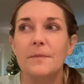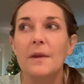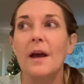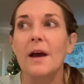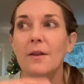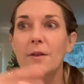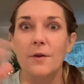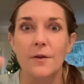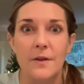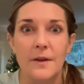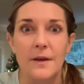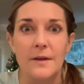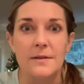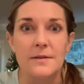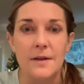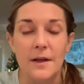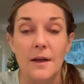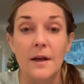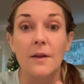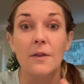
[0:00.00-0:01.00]
other things
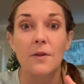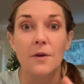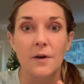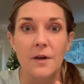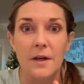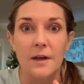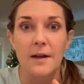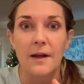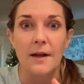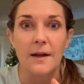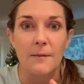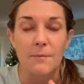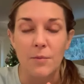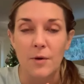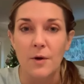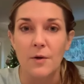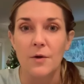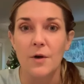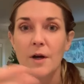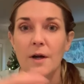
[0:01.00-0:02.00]
like a 30-day
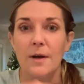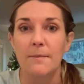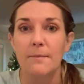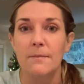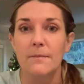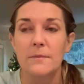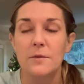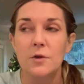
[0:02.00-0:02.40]
program.